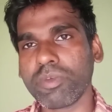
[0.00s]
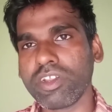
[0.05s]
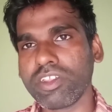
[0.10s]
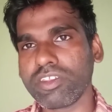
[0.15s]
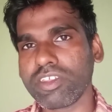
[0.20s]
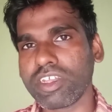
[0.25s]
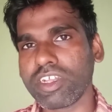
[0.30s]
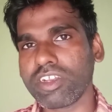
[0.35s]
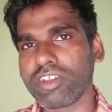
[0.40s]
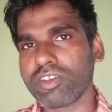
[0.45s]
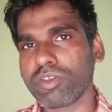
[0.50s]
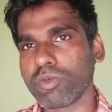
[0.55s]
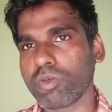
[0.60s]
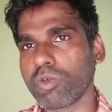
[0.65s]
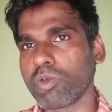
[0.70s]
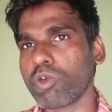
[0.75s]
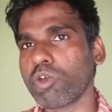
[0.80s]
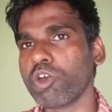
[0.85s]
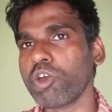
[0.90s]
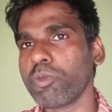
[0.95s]
means it's
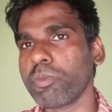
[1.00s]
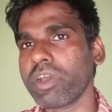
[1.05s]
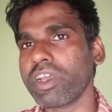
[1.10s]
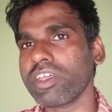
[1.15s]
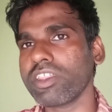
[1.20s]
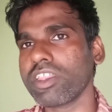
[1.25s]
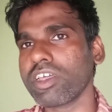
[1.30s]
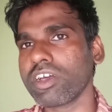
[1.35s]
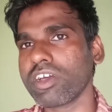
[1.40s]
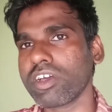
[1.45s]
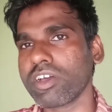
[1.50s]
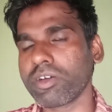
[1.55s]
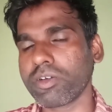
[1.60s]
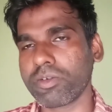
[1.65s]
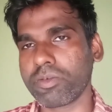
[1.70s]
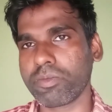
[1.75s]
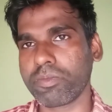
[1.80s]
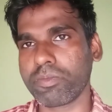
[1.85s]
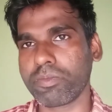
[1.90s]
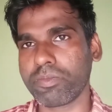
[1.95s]
owned by
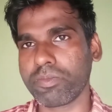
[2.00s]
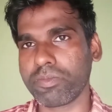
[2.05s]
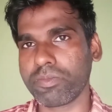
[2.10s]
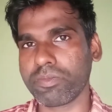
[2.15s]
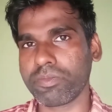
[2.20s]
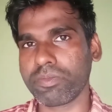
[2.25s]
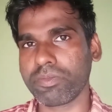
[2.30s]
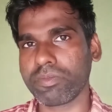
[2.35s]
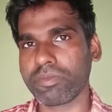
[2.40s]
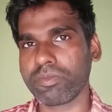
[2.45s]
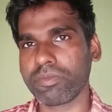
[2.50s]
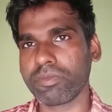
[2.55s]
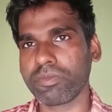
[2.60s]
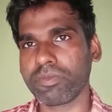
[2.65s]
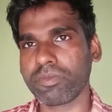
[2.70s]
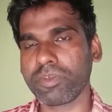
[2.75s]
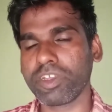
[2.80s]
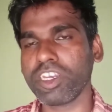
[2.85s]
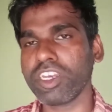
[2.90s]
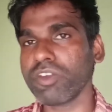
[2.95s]
the
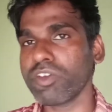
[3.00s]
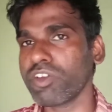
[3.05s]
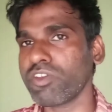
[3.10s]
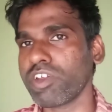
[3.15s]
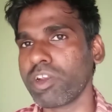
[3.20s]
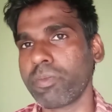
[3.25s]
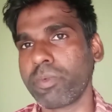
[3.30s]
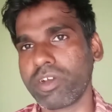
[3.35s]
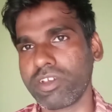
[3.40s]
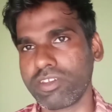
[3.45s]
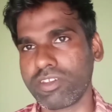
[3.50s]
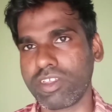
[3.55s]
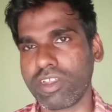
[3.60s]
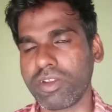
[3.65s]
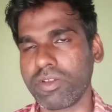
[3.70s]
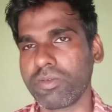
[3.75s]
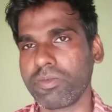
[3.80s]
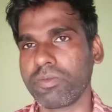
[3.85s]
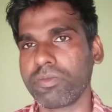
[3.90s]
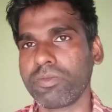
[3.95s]
individual
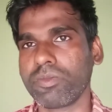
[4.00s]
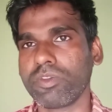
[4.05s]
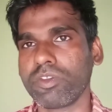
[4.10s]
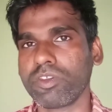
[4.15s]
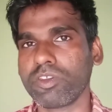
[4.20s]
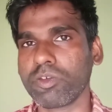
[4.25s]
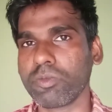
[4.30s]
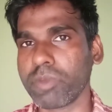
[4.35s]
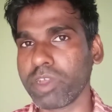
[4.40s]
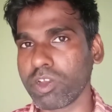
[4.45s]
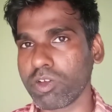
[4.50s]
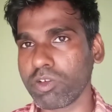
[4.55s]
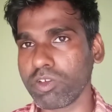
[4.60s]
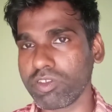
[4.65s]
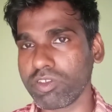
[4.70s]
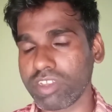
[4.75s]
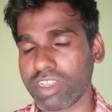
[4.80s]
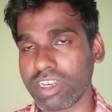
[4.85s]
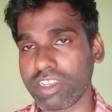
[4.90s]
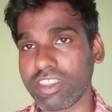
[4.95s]
person. So
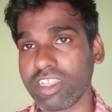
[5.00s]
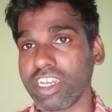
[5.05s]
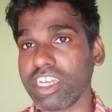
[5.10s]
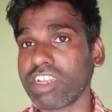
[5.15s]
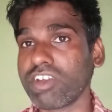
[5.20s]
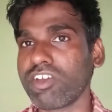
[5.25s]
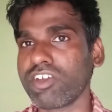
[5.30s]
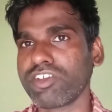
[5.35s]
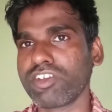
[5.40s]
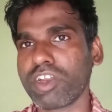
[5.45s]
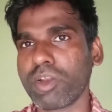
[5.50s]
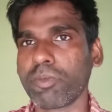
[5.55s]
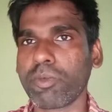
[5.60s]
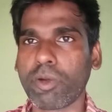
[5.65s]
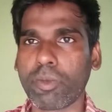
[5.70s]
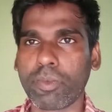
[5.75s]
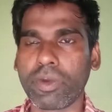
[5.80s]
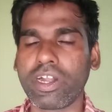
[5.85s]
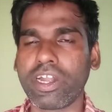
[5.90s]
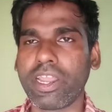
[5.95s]
because it is intellectual
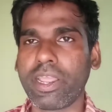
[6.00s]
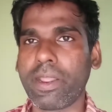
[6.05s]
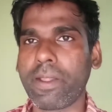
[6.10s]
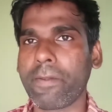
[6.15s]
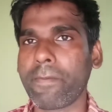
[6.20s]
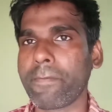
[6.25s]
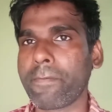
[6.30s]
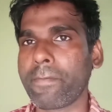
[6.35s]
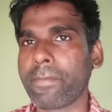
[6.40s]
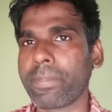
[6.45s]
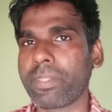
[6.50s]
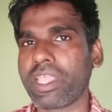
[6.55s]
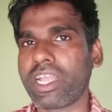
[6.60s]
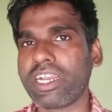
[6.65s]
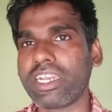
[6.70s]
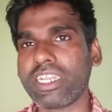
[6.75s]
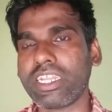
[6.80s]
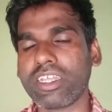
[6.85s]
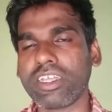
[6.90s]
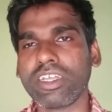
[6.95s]
property,
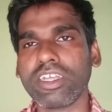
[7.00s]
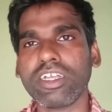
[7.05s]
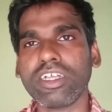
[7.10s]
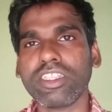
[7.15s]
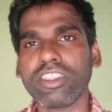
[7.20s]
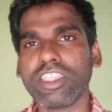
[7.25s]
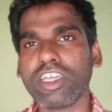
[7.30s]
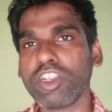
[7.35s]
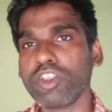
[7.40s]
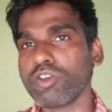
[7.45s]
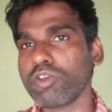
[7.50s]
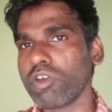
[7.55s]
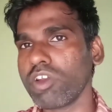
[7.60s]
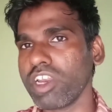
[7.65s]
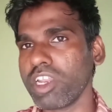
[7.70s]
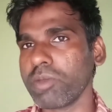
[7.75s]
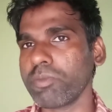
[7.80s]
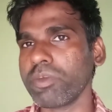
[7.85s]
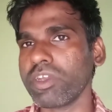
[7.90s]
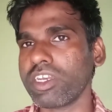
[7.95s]
and there is no
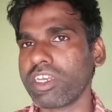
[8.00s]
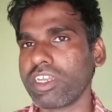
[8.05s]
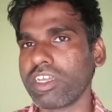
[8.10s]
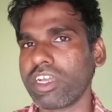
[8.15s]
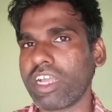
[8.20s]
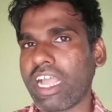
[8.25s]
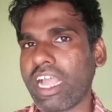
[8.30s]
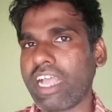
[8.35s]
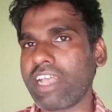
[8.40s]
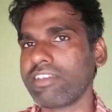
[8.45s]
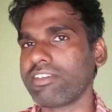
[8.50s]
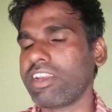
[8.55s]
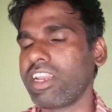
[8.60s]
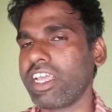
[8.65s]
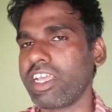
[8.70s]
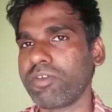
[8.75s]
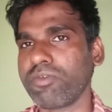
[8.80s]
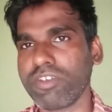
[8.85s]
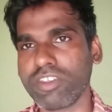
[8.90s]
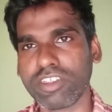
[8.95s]
limit as
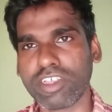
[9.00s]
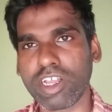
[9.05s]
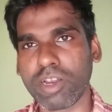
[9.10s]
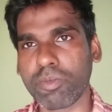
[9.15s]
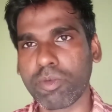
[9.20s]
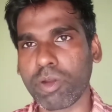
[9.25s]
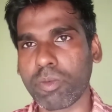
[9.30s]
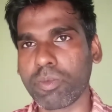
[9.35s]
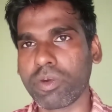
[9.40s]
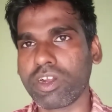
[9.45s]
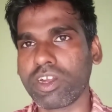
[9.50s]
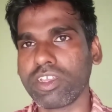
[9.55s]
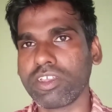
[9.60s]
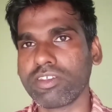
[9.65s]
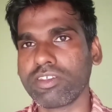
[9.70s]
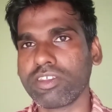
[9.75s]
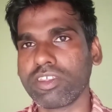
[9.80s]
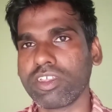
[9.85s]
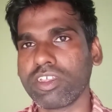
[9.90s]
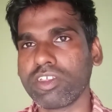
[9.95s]
like physical
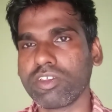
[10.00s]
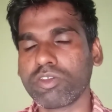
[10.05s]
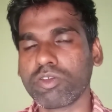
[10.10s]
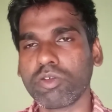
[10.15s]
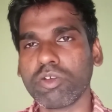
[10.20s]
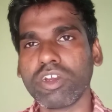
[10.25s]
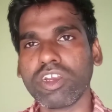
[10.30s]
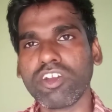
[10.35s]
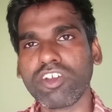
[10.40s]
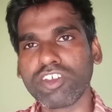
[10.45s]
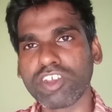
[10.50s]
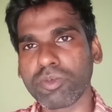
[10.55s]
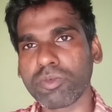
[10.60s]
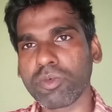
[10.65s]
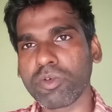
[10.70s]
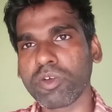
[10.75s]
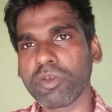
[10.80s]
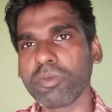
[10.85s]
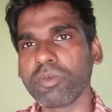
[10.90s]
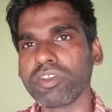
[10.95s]
properties. So intellectual
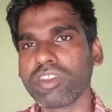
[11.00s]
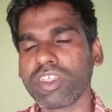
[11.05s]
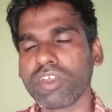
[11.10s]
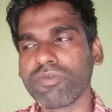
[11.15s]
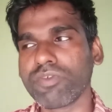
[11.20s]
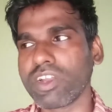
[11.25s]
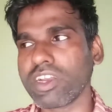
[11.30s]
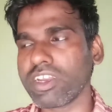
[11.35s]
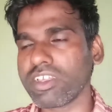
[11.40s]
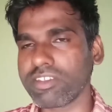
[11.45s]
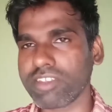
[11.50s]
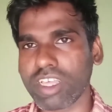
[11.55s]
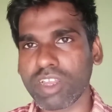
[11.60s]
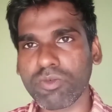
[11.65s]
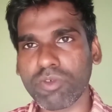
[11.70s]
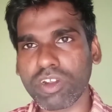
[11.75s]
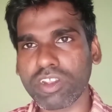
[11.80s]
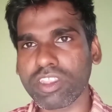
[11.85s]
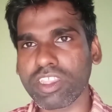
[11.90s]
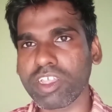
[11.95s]
property means if I design
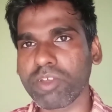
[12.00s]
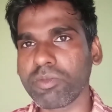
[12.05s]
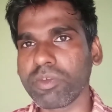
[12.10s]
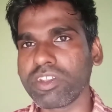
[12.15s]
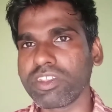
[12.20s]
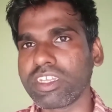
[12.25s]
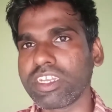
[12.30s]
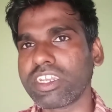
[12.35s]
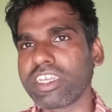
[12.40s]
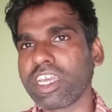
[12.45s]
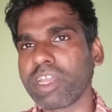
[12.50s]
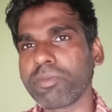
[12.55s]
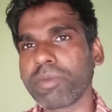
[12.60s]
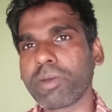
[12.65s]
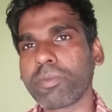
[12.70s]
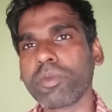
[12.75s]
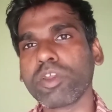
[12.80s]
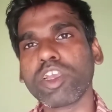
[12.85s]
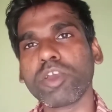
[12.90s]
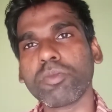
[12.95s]
one thing, means it can be
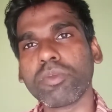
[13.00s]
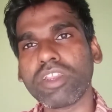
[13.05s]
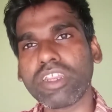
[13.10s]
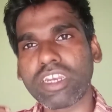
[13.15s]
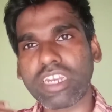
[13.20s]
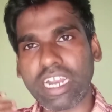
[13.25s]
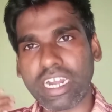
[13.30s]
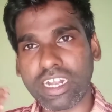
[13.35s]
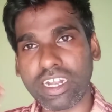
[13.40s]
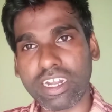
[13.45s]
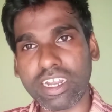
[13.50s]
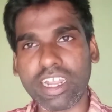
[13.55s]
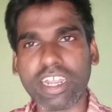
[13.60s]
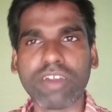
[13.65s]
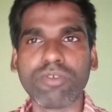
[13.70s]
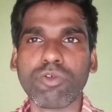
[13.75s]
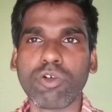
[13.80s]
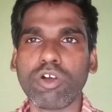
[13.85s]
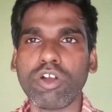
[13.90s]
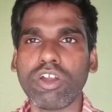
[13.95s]
applicable in
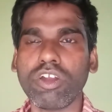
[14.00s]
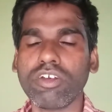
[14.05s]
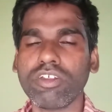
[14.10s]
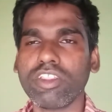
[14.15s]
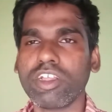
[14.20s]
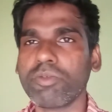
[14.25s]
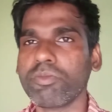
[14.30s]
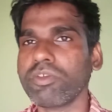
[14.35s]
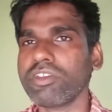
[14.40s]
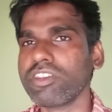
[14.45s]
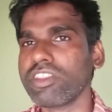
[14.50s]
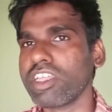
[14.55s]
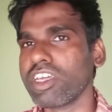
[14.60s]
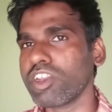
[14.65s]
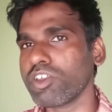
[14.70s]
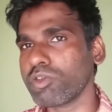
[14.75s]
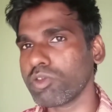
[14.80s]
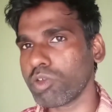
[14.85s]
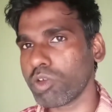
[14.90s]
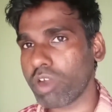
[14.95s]
entire world. That means there
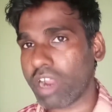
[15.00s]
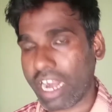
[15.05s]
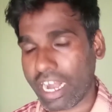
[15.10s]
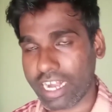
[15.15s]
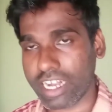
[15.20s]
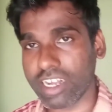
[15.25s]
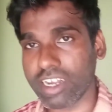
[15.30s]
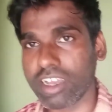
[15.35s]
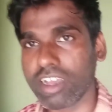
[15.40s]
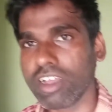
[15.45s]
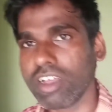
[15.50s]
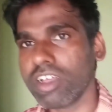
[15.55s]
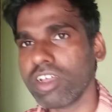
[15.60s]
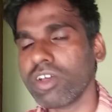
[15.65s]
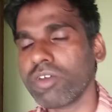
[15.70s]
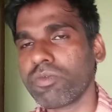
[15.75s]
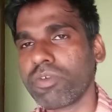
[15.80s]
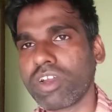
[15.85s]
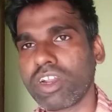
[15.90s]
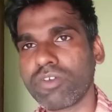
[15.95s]
is no end
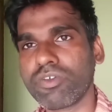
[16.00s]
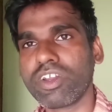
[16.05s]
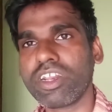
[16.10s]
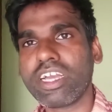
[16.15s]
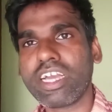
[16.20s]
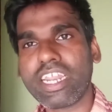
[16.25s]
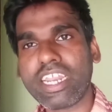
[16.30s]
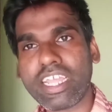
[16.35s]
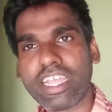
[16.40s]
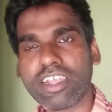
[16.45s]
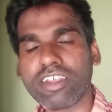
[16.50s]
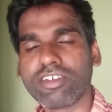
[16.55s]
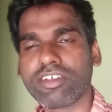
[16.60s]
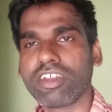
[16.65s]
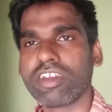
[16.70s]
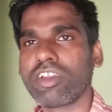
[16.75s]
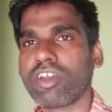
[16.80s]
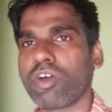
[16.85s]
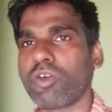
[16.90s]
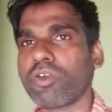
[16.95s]
for our
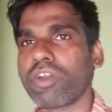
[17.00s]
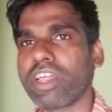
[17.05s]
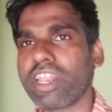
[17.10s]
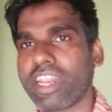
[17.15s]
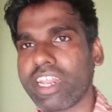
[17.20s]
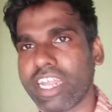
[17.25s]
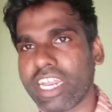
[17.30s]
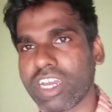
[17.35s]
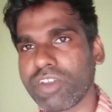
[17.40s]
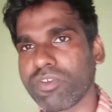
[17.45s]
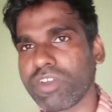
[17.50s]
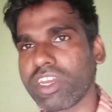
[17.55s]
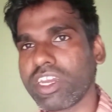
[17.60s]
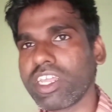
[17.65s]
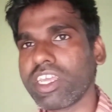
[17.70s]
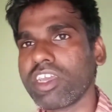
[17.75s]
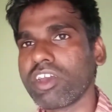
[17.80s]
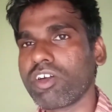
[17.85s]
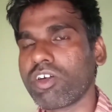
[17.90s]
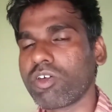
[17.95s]
creation, our
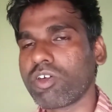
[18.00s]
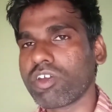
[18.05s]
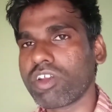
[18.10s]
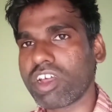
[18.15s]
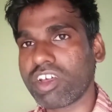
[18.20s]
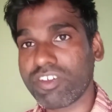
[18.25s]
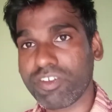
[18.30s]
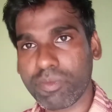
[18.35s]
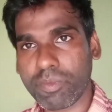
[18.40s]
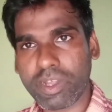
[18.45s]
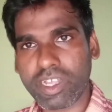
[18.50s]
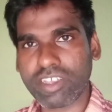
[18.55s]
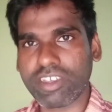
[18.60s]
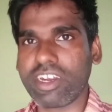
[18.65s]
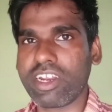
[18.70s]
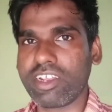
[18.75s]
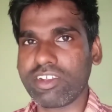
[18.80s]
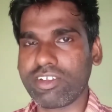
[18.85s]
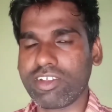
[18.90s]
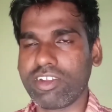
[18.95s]
creativity, or our
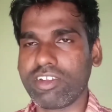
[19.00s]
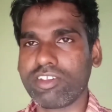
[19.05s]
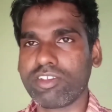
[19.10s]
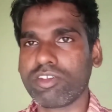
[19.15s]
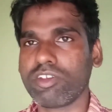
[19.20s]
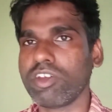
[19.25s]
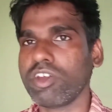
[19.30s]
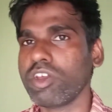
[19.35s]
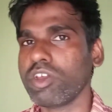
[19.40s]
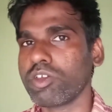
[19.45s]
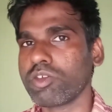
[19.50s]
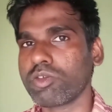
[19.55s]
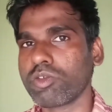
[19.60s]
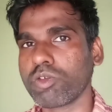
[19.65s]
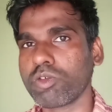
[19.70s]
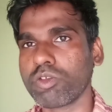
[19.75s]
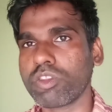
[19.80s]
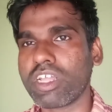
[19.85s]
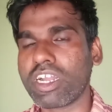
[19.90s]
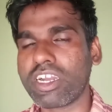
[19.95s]
imaginations.
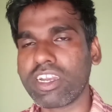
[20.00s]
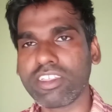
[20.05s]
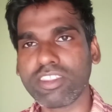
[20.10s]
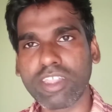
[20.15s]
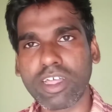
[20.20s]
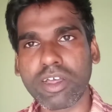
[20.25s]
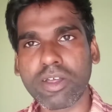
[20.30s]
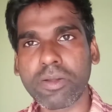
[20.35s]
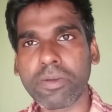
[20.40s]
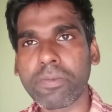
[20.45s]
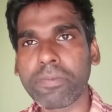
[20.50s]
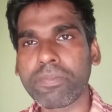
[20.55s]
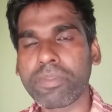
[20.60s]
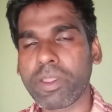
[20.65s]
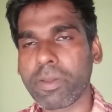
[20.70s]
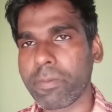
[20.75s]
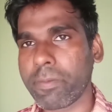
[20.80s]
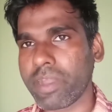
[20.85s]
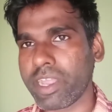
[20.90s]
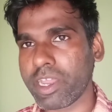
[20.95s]
So that is the
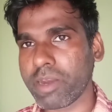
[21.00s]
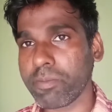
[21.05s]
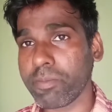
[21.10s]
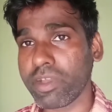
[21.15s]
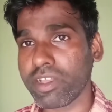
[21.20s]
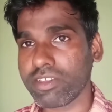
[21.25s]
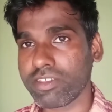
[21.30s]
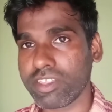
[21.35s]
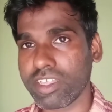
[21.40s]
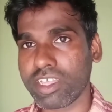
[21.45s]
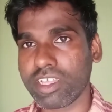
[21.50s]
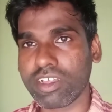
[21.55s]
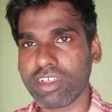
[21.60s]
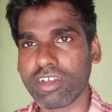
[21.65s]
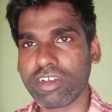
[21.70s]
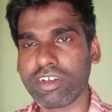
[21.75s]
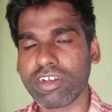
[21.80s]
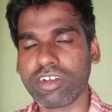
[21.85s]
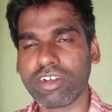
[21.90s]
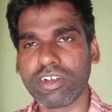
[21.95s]
main basic
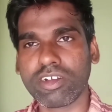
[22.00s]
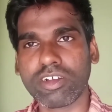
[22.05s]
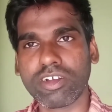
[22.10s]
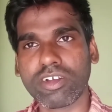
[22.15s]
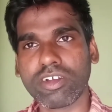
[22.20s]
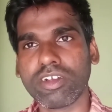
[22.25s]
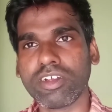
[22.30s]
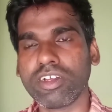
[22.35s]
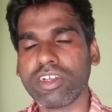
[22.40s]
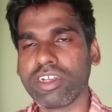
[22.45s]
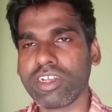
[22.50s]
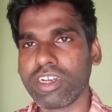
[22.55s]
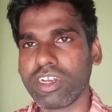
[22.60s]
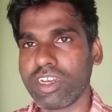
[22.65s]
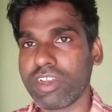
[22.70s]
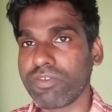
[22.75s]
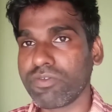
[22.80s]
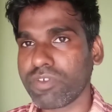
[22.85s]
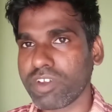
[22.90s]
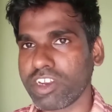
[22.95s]

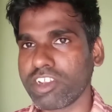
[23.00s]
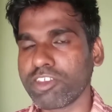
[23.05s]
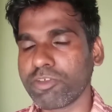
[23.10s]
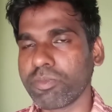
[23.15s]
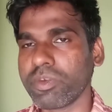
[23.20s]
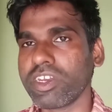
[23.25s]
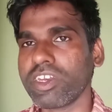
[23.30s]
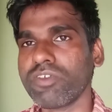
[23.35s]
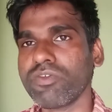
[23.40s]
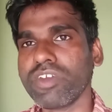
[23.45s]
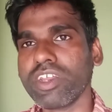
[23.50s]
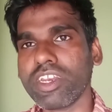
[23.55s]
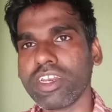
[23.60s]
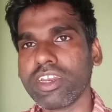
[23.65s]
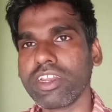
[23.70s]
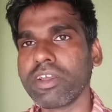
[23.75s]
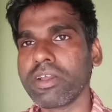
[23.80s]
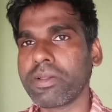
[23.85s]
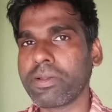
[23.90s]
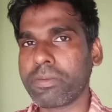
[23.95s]
difference
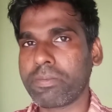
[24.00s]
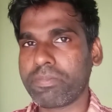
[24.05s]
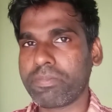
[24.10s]
between